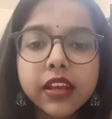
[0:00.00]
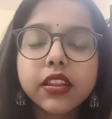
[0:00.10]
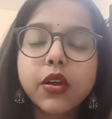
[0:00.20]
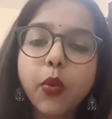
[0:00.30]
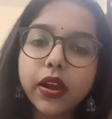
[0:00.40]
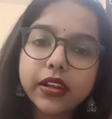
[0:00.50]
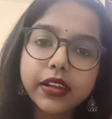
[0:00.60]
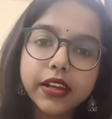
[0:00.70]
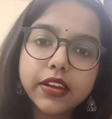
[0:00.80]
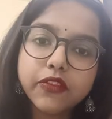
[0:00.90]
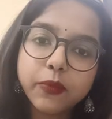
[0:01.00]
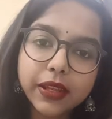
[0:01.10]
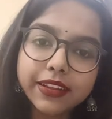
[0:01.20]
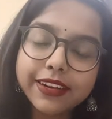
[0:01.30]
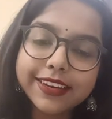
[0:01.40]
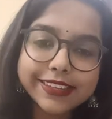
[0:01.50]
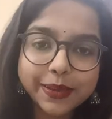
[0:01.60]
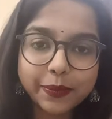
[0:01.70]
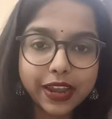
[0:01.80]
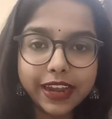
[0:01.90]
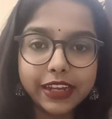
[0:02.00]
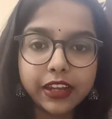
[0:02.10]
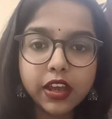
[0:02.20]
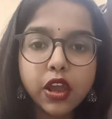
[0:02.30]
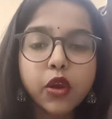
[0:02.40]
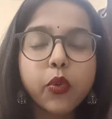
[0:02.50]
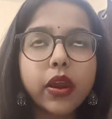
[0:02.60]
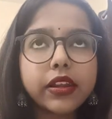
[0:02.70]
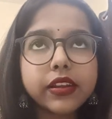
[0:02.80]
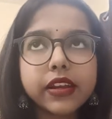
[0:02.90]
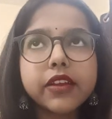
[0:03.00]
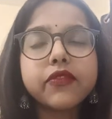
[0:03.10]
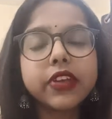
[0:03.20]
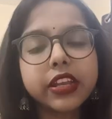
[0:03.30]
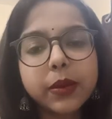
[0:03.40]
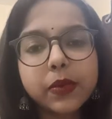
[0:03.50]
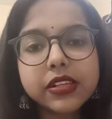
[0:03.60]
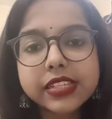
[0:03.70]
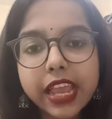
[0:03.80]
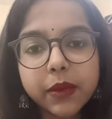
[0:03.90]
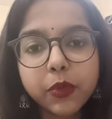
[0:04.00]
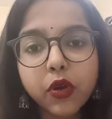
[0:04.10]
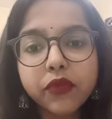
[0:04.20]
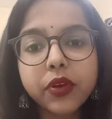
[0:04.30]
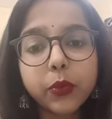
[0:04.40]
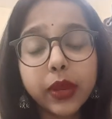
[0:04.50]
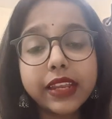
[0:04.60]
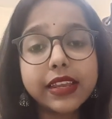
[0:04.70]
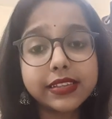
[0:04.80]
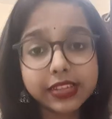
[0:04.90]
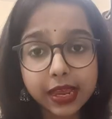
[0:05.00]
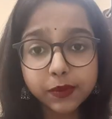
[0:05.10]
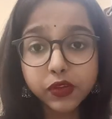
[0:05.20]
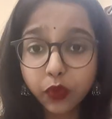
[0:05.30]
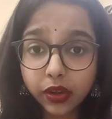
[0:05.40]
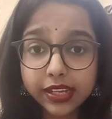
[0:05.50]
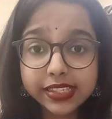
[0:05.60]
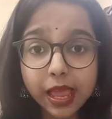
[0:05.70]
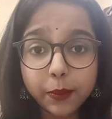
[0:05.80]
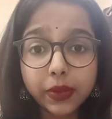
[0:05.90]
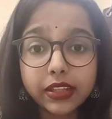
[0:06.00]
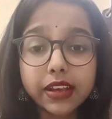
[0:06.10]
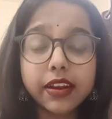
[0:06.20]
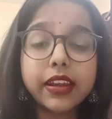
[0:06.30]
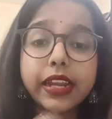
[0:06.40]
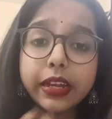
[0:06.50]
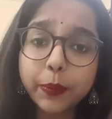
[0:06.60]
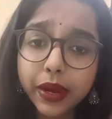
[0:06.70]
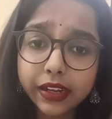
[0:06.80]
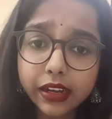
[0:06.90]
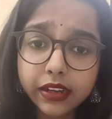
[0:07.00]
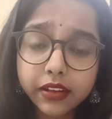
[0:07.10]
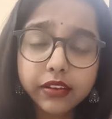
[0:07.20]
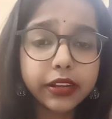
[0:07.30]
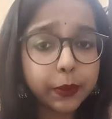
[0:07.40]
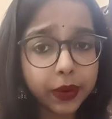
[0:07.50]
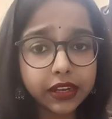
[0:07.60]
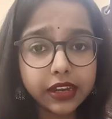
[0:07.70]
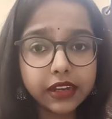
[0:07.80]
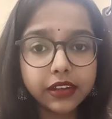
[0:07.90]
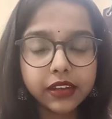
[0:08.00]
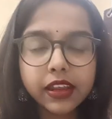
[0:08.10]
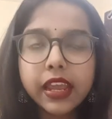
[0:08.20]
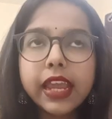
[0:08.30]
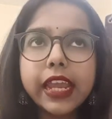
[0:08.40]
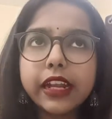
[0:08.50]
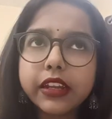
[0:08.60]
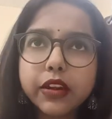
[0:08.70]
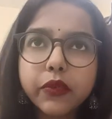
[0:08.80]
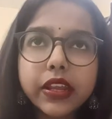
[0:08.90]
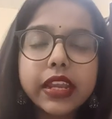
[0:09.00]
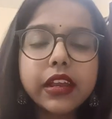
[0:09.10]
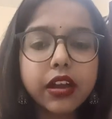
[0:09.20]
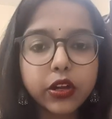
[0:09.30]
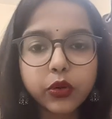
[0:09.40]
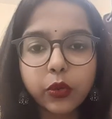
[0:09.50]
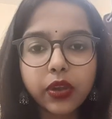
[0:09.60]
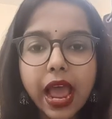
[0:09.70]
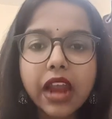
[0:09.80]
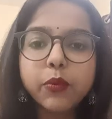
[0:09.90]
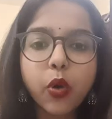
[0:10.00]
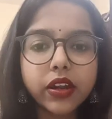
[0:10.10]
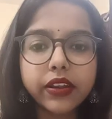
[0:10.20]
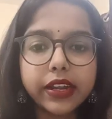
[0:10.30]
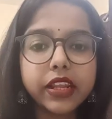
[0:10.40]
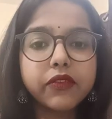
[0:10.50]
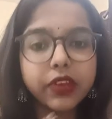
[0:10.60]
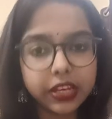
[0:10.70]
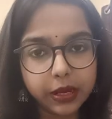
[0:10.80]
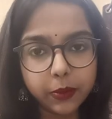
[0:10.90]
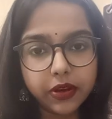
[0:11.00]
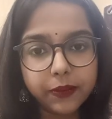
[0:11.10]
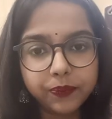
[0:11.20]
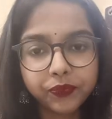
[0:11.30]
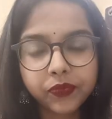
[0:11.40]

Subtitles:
The quantitative method is applied. Quantitative variables can be of various types. For example, there are independent, dependent, intervening, control and moderating variable.